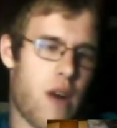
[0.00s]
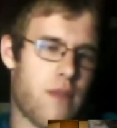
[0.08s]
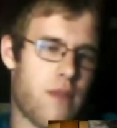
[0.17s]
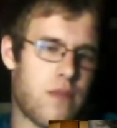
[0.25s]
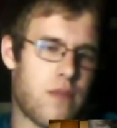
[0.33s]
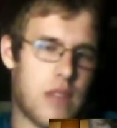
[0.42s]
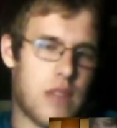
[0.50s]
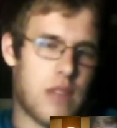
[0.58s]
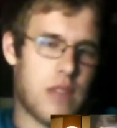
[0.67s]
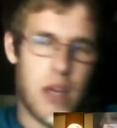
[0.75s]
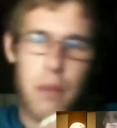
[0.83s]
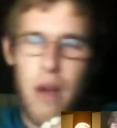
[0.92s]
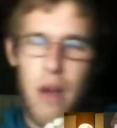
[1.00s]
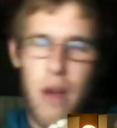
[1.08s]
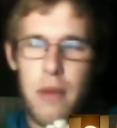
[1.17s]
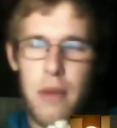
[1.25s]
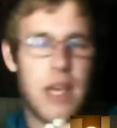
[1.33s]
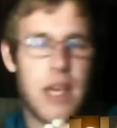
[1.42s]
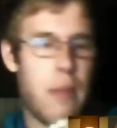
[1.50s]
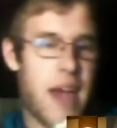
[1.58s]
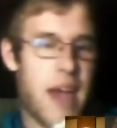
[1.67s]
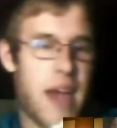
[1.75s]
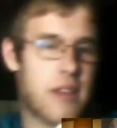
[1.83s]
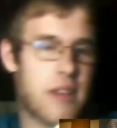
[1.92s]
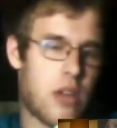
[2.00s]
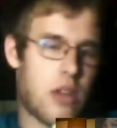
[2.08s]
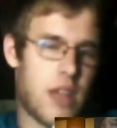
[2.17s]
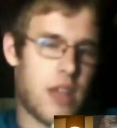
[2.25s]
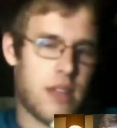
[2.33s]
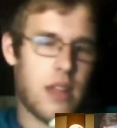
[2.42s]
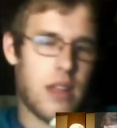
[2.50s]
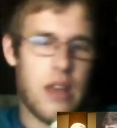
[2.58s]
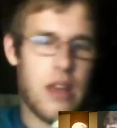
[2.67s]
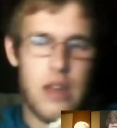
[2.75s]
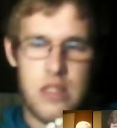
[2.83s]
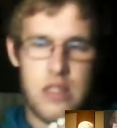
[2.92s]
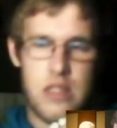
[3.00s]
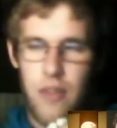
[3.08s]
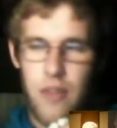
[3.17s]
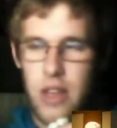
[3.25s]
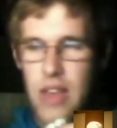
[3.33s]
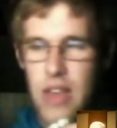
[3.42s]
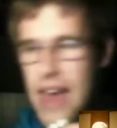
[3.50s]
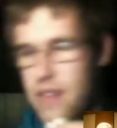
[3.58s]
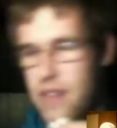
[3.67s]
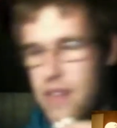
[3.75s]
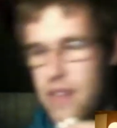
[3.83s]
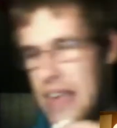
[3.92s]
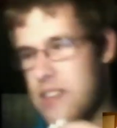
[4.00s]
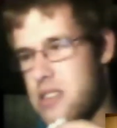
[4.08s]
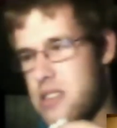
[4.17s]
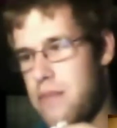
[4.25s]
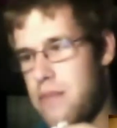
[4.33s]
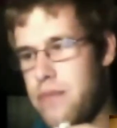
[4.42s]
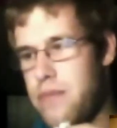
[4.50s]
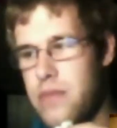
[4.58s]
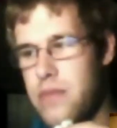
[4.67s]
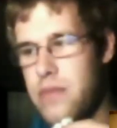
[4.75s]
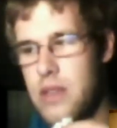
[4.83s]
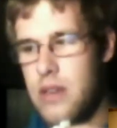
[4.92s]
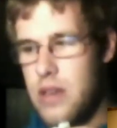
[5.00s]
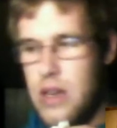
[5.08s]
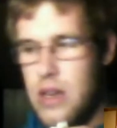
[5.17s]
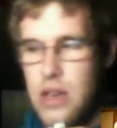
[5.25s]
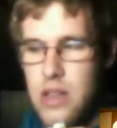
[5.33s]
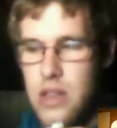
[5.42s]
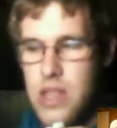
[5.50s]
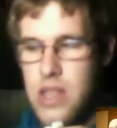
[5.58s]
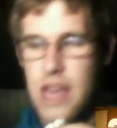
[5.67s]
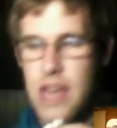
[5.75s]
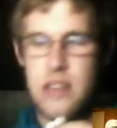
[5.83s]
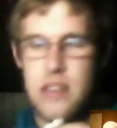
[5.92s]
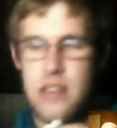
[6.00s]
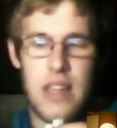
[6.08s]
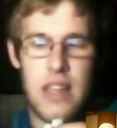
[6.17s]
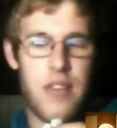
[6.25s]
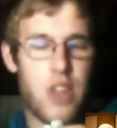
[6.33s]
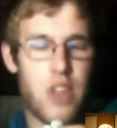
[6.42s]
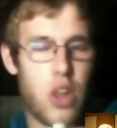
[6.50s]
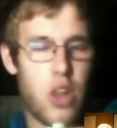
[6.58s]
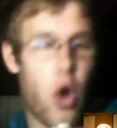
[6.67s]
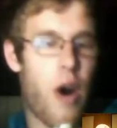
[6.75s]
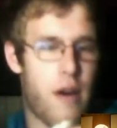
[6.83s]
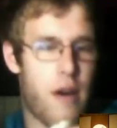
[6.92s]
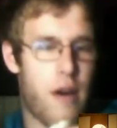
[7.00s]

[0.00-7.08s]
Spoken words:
before. They compare him to Mickey Mantle and stuff like that, and that's things that live in lore.